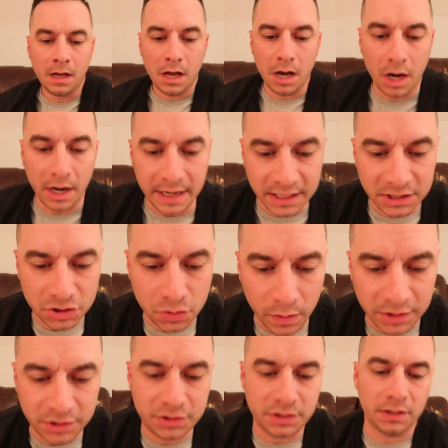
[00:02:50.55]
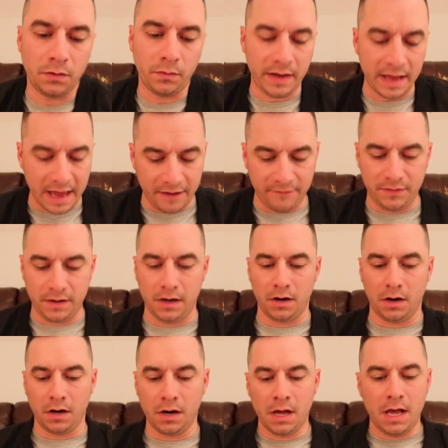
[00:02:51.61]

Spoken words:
All right, next question that we have here.